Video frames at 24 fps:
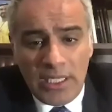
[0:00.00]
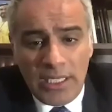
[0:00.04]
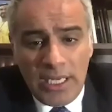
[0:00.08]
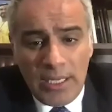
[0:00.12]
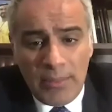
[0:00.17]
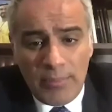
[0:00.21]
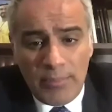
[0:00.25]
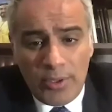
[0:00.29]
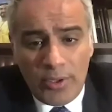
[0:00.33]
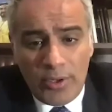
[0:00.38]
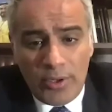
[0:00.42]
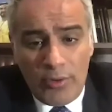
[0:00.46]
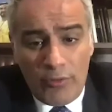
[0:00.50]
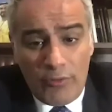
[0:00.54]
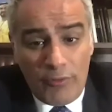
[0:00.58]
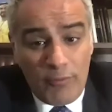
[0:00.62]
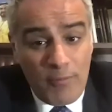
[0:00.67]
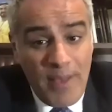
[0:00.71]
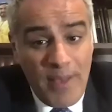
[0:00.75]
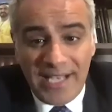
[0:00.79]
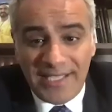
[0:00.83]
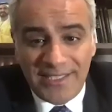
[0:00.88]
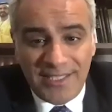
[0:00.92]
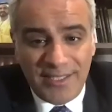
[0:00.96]
number of
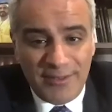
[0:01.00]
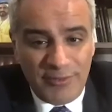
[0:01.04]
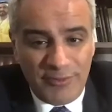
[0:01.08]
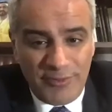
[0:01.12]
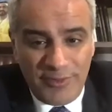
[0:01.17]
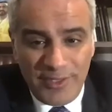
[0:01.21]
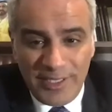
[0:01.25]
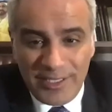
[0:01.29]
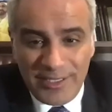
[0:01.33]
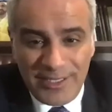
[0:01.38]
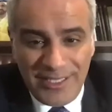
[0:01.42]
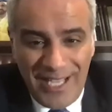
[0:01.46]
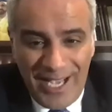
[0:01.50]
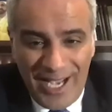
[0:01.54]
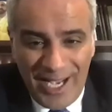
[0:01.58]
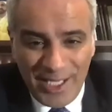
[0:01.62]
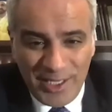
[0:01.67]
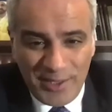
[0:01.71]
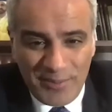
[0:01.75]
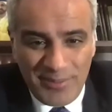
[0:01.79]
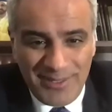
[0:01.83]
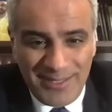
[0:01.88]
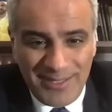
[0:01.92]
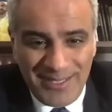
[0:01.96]
massive field
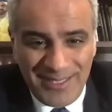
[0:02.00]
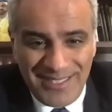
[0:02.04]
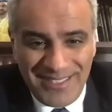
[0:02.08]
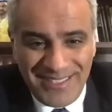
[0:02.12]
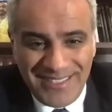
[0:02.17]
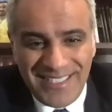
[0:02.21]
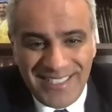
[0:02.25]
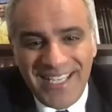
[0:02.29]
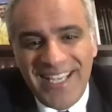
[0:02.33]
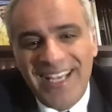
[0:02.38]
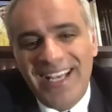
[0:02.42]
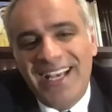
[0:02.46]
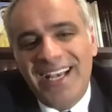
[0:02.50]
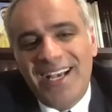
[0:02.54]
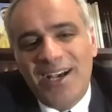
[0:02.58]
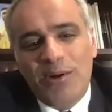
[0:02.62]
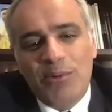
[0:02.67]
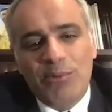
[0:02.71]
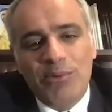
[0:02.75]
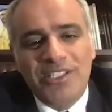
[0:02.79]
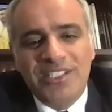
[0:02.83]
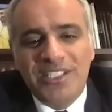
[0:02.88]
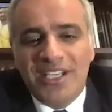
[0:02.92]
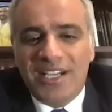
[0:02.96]
hospitals,
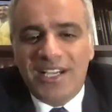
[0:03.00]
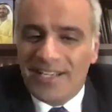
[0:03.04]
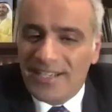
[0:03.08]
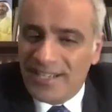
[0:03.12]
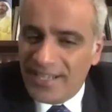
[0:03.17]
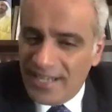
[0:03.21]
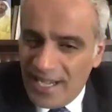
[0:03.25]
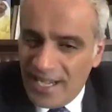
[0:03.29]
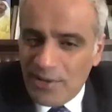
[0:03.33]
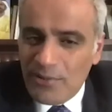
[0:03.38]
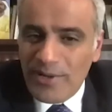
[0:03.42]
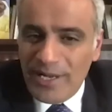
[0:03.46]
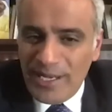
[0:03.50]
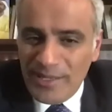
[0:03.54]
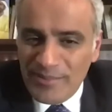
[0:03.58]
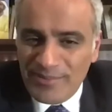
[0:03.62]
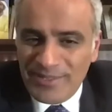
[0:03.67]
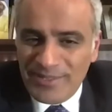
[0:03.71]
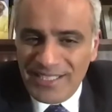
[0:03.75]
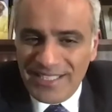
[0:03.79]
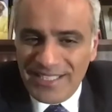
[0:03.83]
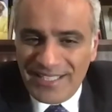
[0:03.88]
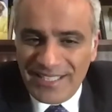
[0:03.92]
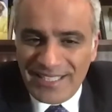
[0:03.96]
which are now
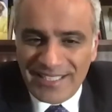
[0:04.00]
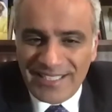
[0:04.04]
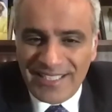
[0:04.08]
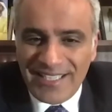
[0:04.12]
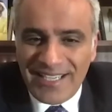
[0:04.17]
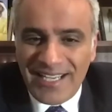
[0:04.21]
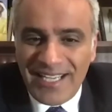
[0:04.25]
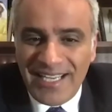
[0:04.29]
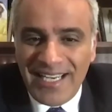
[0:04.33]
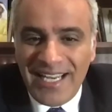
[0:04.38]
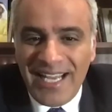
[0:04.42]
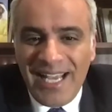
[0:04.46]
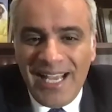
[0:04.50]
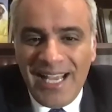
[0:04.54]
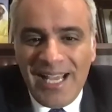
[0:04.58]
empty, thank God.